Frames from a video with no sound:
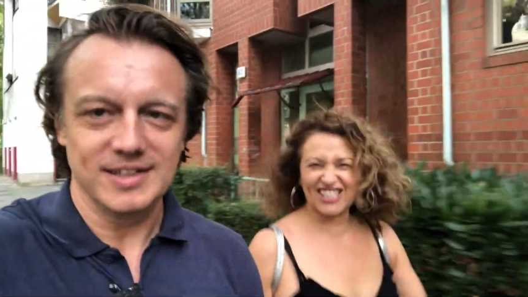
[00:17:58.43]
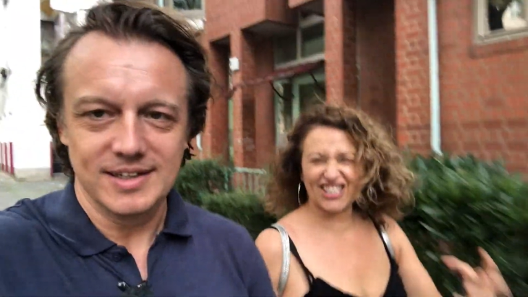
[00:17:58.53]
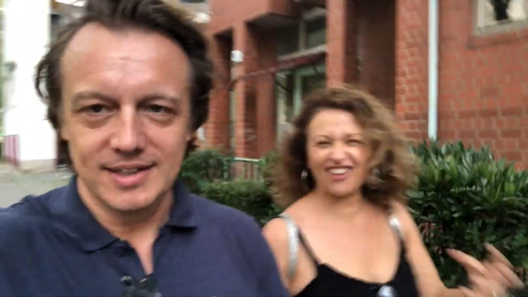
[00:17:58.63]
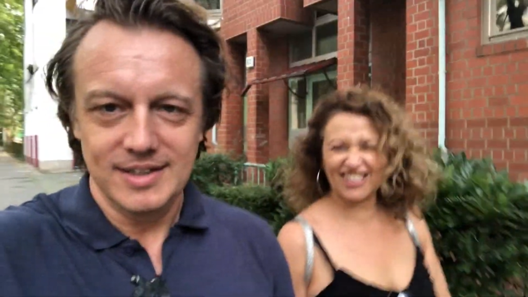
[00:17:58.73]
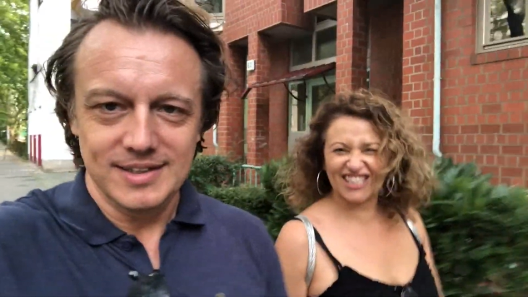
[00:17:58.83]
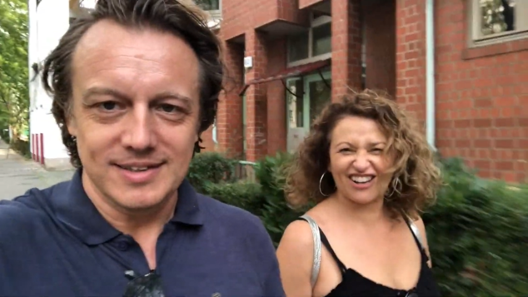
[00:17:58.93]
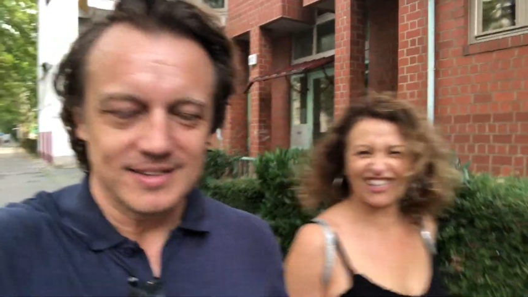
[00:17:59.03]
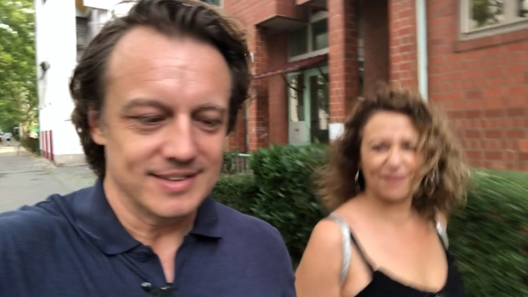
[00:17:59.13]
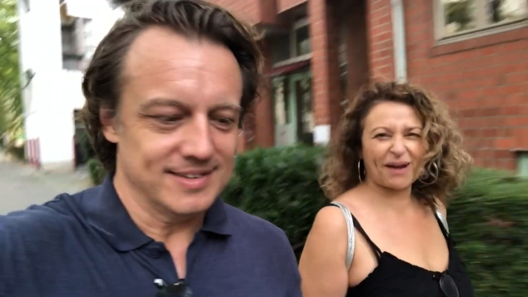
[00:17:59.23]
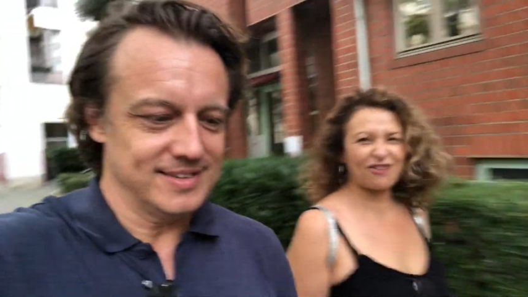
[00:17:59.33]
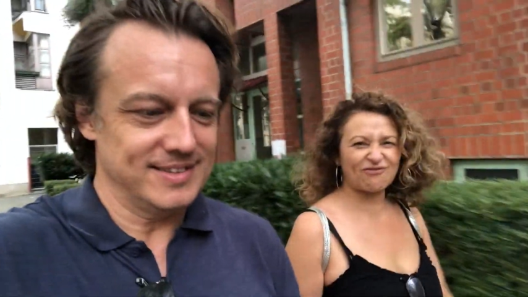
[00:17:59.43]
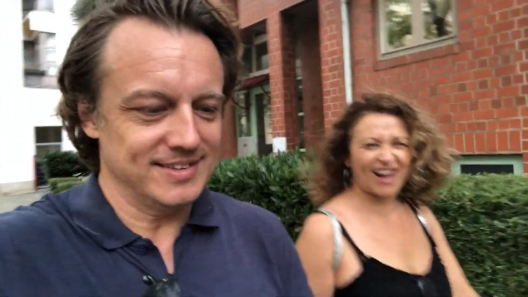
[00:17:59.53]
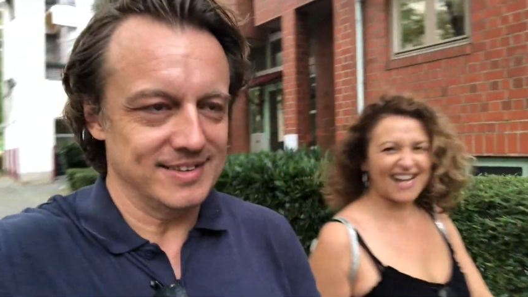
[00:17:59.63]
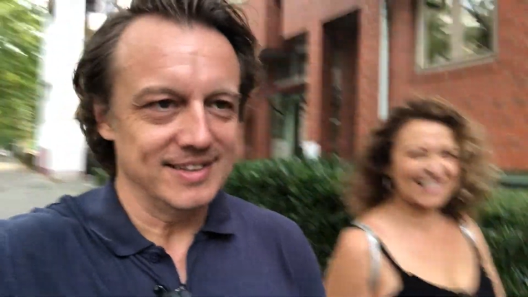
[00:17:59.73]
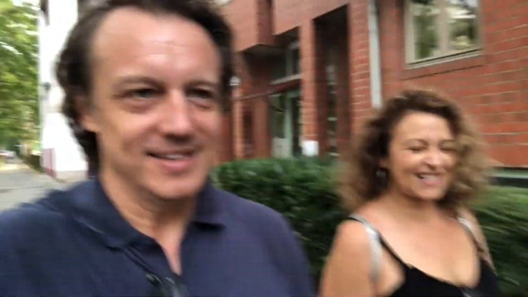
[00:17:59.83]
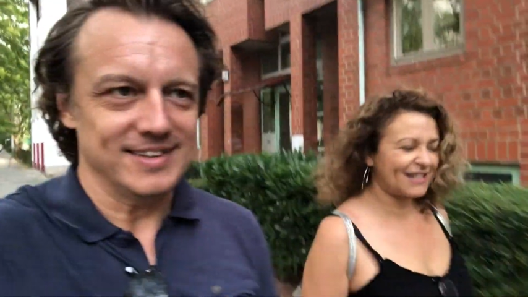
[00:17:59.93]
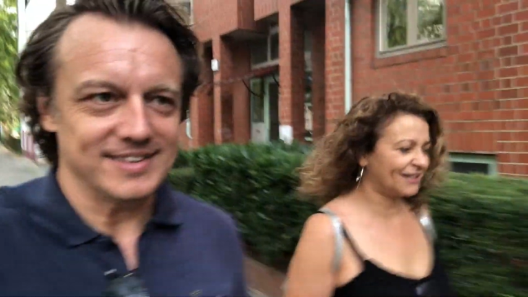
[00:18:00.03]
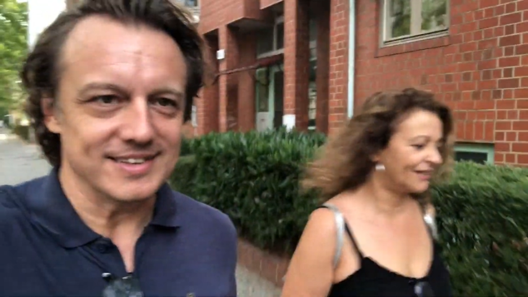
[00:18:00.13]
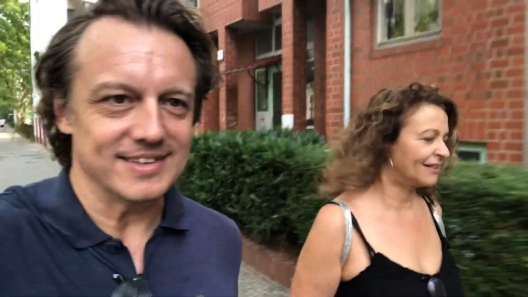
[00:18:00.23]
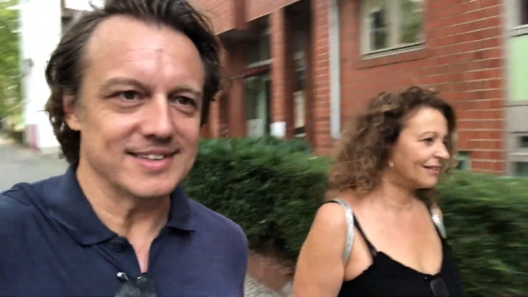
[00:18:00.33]
Speaker 1: I'm
Speaker 2: so excited about rain.
Speaker 1: I
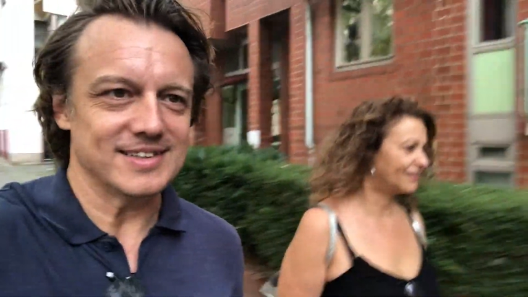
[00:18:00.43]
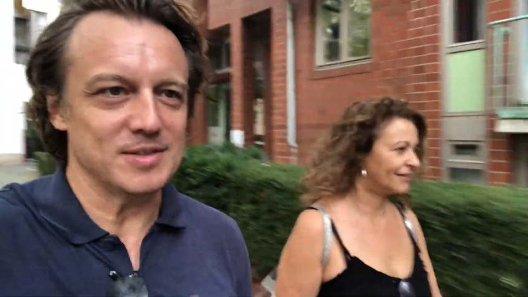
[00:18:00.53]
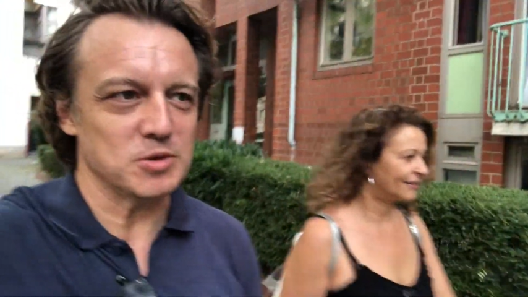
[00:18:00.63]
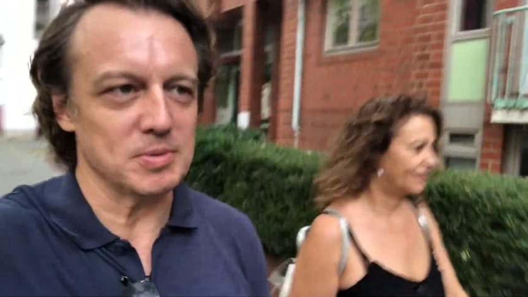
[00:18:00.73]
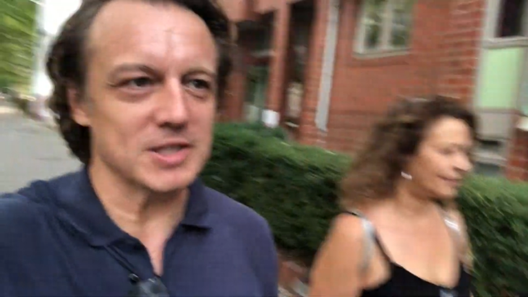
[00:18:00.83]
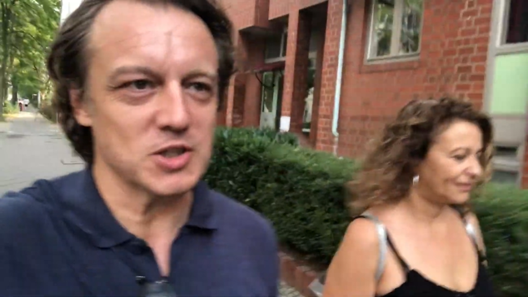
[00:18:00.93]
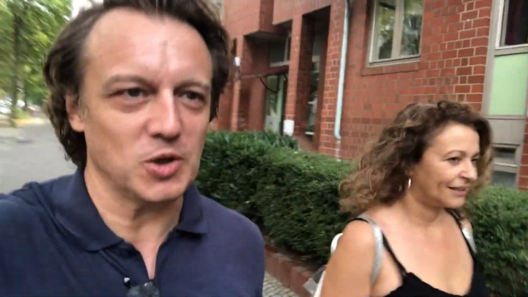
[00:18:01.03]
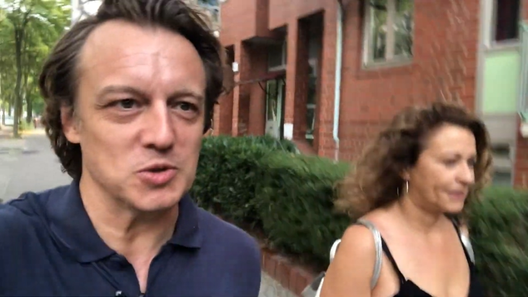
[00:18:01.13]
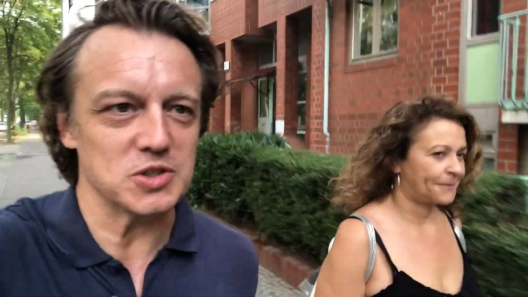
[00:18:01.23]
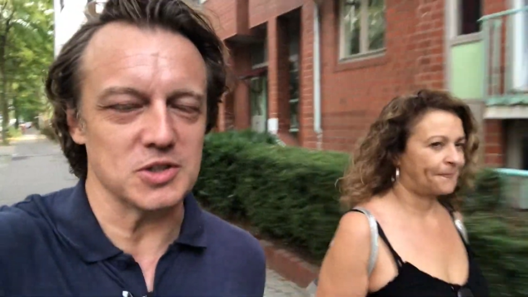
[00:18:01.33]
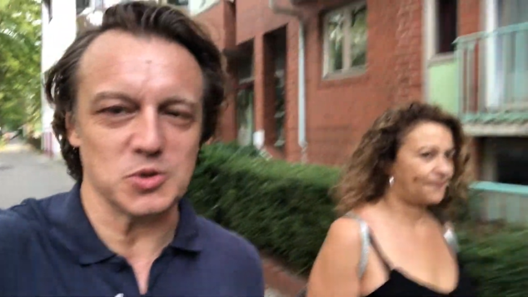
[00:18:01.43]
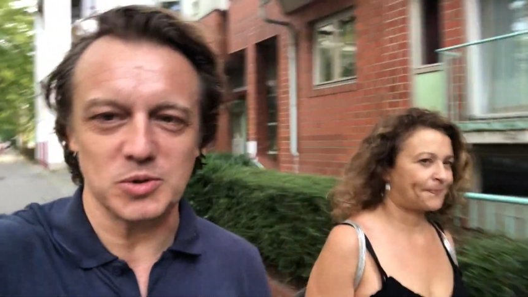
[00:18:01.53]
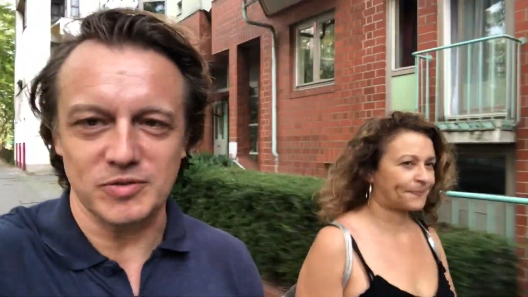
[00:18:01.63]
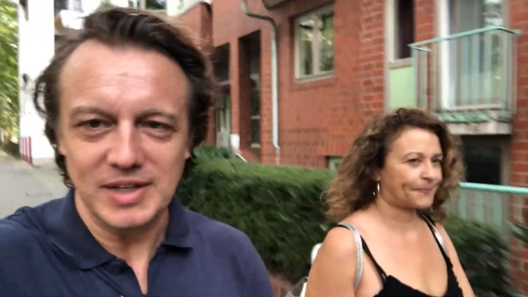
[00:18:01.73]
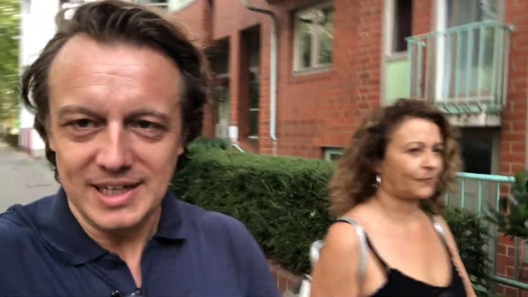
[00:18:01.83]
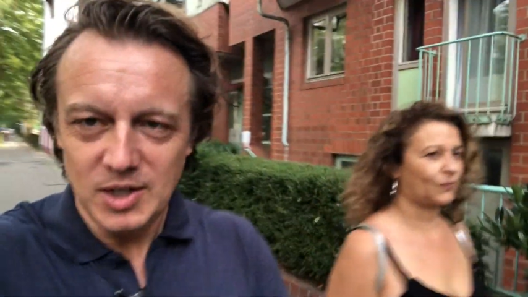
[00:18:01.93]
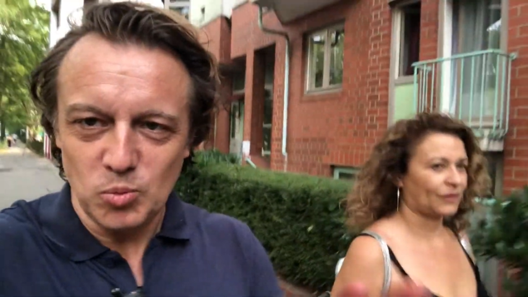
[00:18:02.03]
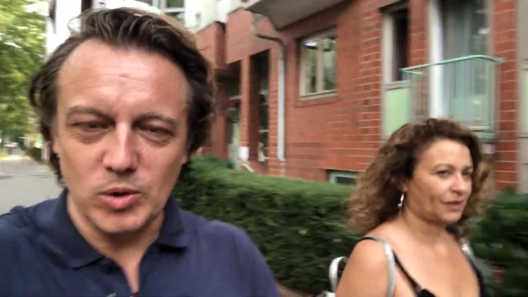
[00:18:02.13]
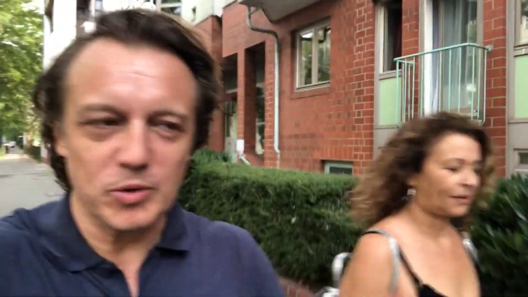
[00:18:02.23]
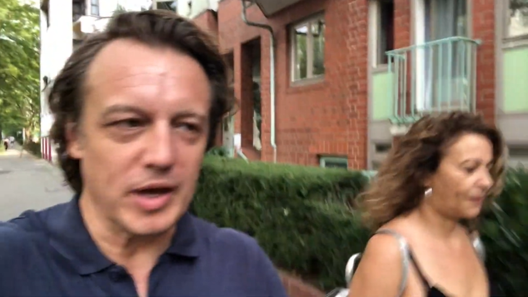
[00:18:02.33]
know. There seems to be this constant sort of
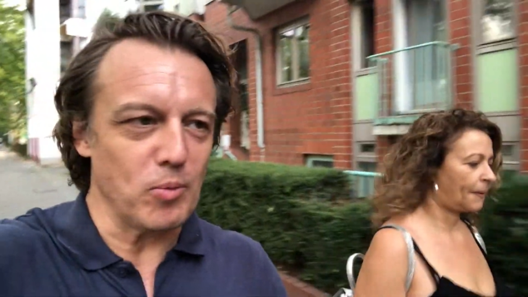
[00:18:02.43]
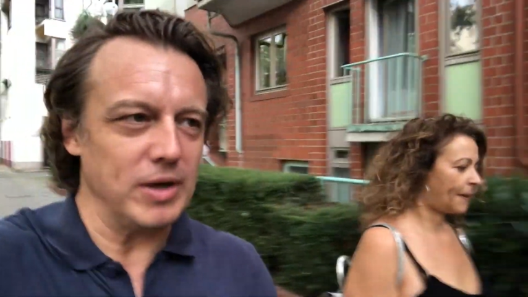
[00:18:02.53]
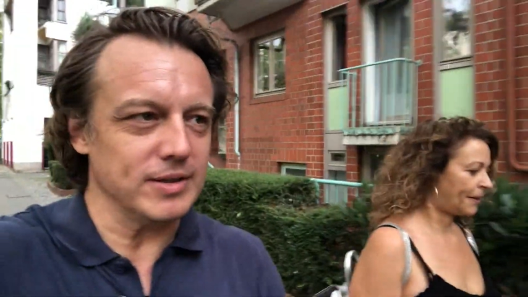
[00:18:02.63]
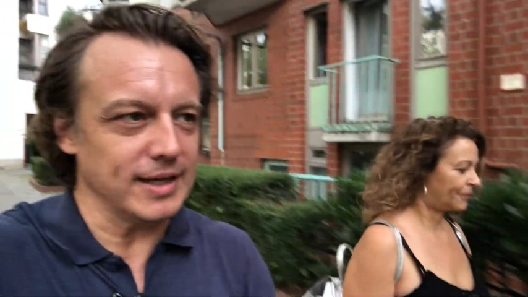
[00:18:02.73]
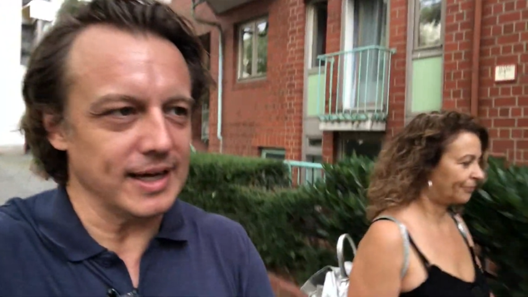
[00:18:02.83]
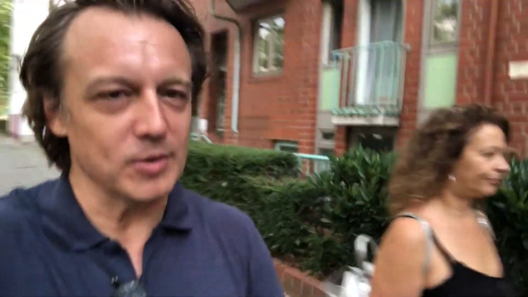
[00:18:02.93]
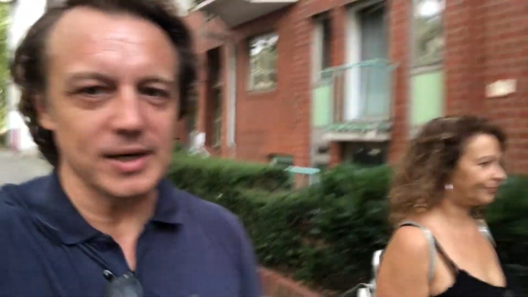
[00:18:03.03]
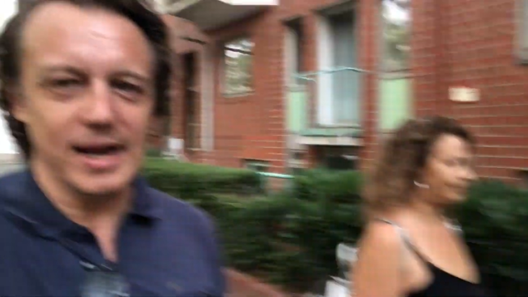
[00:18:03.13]
will they, won't they get on